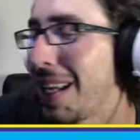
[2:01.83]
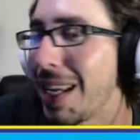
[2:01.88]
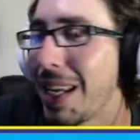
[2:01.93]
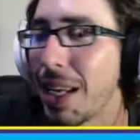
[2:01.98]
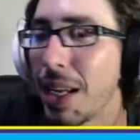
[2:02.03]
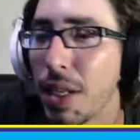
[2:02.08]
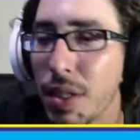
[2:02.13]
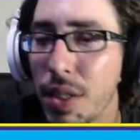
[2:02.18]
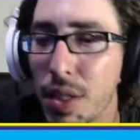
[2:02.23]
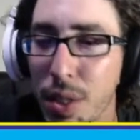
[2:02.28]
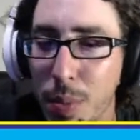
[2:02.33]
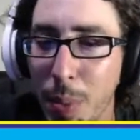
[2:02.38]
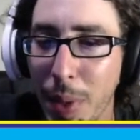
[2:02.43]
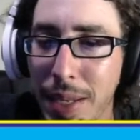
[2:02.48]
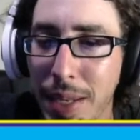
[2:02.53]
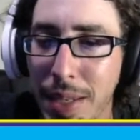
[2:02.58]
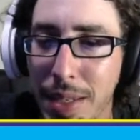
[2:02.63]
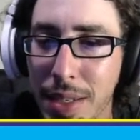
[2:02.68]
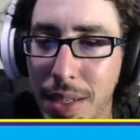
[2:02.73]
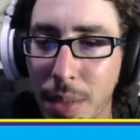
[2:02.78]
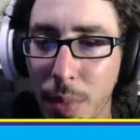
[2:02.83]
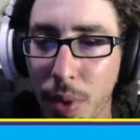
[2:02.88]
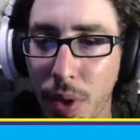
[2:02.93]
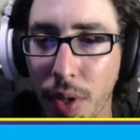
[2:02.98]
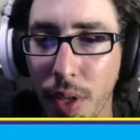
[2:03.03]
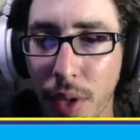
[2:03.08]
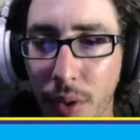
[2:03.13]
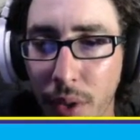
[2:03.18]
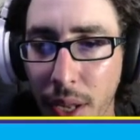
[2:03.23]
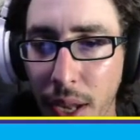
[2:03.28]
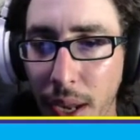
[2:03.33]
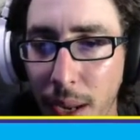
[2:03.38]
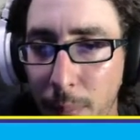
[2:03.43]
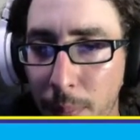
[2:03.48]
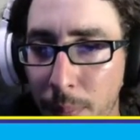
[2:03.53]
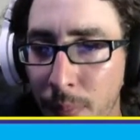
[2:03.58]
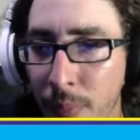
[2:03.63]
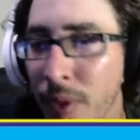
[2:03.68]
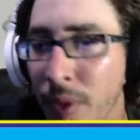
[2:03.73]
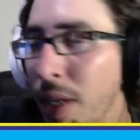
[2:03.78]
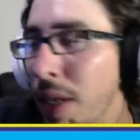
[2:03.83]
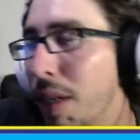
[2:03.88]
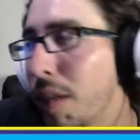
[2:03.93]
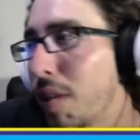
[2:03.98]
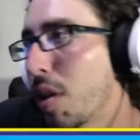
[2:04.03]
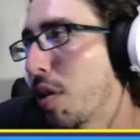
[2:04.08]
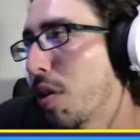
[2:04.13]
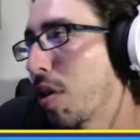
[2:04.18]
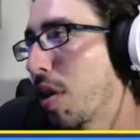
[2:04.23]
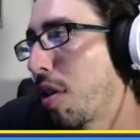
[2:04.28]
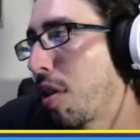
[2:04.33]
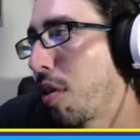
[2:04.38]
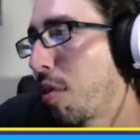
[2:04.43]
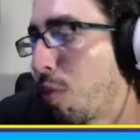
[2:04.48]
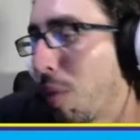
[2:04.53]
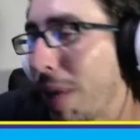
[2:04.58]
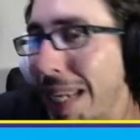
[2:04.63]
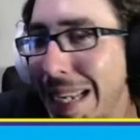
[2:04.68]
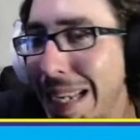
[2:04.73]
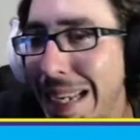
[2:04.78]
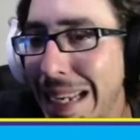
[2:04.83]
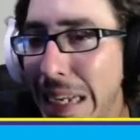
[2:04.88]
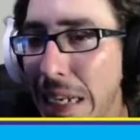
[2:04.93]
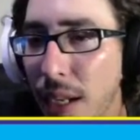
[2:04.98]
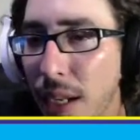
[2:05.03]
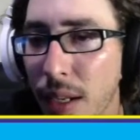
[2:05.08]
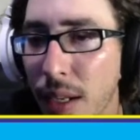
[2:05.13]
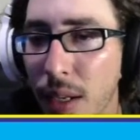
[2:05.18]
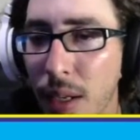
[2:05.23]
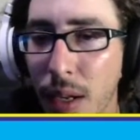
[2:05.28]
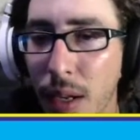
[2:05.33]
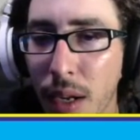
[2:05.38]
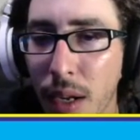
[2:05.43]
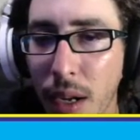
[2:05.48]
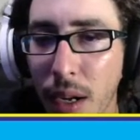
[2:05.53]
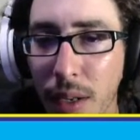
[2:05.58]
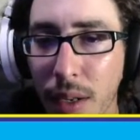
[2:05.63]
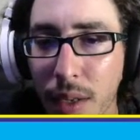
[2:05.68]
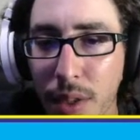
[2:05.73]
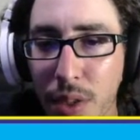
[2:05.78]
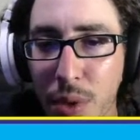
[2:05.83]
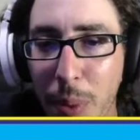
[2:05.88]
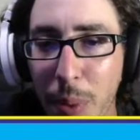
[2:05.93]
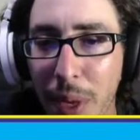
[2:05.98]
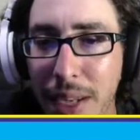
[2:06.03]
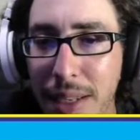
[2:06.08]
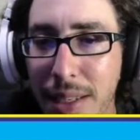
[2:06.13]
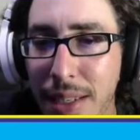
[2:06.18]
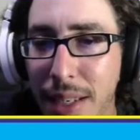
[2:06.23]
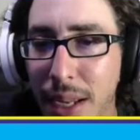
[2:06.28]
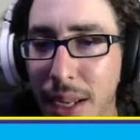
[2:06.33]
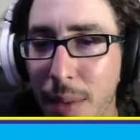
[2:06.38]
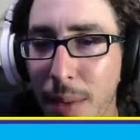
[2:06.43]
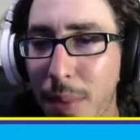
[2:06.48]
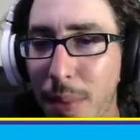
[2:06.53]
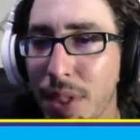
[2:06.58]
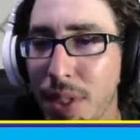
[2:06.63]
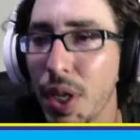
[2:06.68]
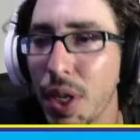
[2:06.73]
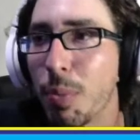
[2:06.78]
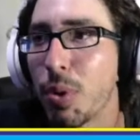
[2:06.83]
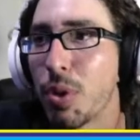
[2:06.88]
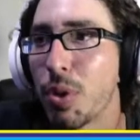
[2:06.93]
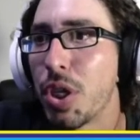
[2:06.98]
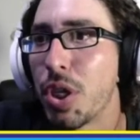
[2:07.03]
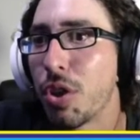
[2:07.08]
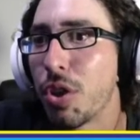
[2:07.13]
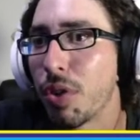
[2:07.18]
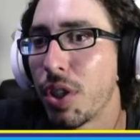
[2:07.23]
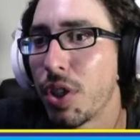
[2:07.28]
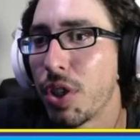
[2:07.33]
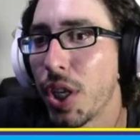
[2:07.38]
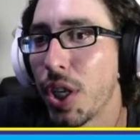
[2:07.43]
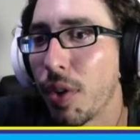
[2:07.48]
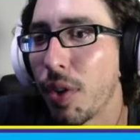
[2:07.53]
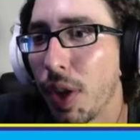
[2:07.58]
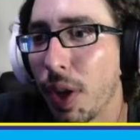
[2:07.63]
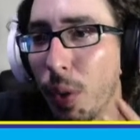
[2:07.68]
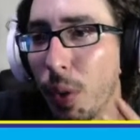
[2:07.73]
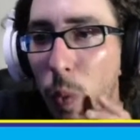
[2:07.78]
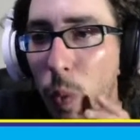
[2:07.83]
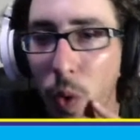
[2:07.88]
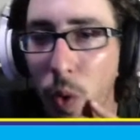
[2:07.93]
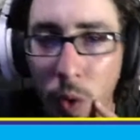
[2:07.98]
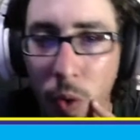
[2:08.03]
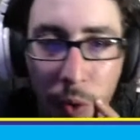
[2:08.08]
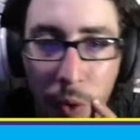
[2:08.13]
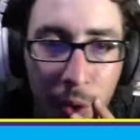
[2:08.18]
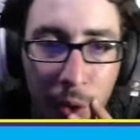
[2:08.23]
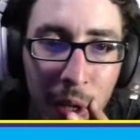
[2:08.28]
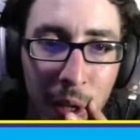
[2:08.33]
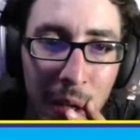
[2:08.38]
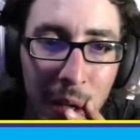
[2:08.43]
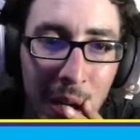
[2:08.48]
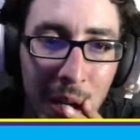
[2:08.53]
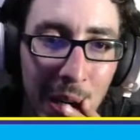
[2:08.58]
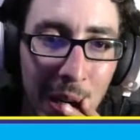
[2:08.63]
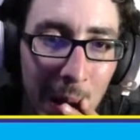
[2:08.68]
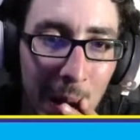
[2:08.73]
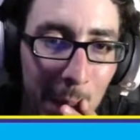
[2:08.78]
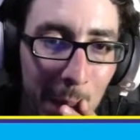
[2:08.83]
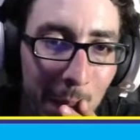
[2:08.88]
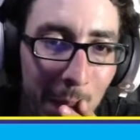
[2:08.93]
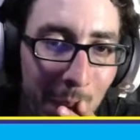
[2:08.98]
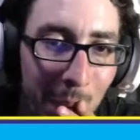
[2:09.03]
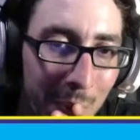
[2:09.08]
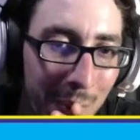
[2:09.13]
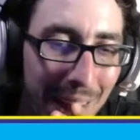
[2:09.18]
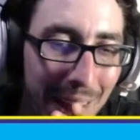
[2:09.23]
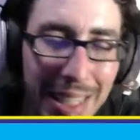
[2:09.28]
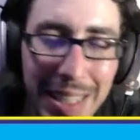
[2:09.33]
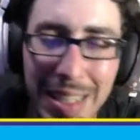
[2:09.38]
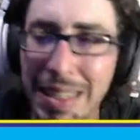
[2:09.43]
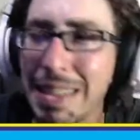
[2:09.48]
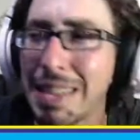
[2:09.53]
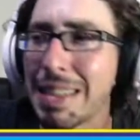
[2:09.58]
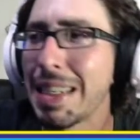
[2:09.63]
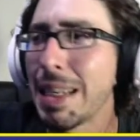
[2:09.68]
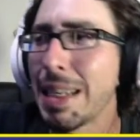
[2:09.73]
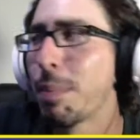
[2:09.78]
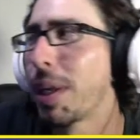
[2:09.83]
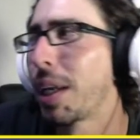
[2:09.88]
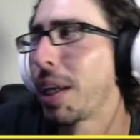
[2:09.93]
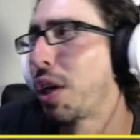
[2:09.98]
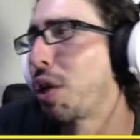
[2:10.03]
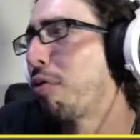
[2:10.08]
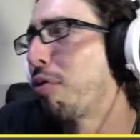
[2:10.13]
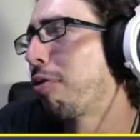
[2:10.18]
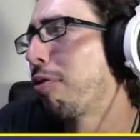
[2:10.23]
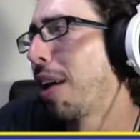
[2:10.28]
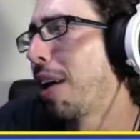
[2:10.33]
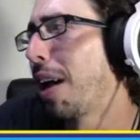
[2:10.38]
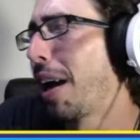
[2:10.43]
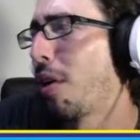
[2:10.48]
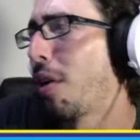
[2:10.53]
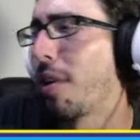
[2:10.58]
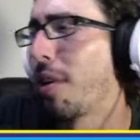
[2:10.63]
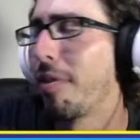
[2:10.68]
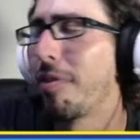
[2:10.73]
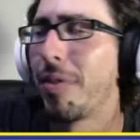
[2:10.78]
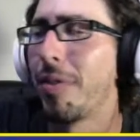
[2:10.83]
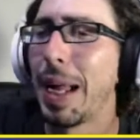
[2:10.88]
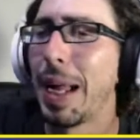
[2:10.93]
space simulator game, so it's a 3D space sim. It's in a procedurally generated world. It does seem like you fly on a flat